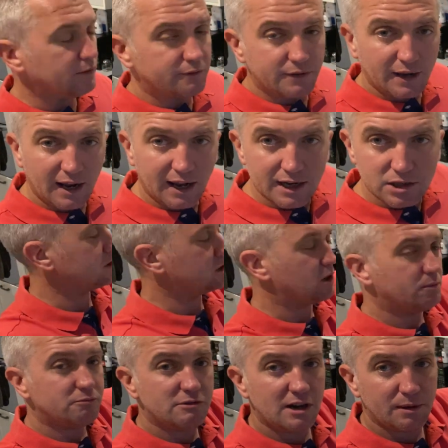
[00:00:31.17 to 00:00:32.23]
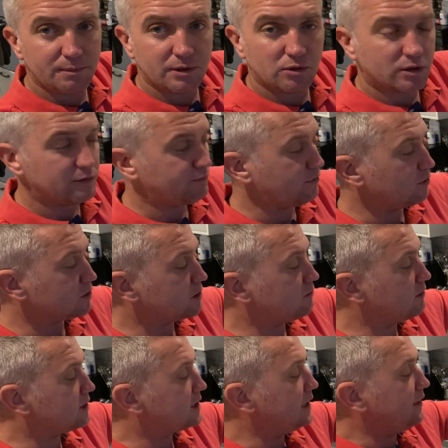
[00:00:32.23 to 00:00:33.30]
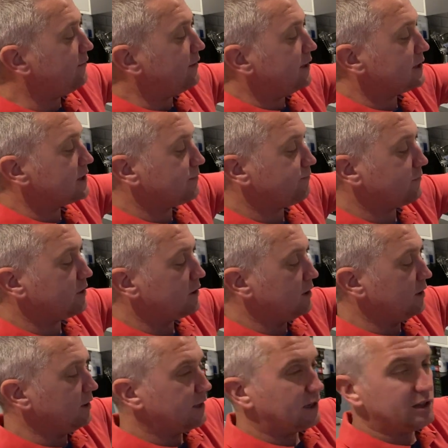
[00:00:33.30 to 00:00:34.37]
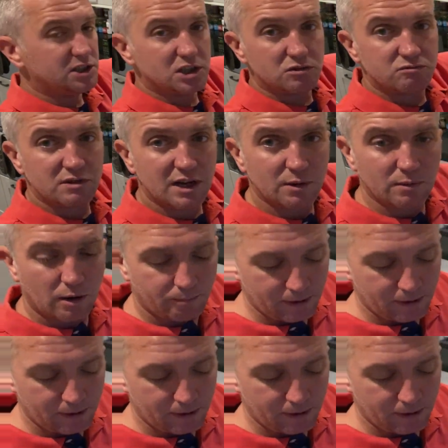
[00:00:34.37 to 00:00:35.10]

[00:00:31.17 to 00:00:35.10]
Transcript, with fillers: for that. So I've really been looking forward to receiving this. Now, this is really well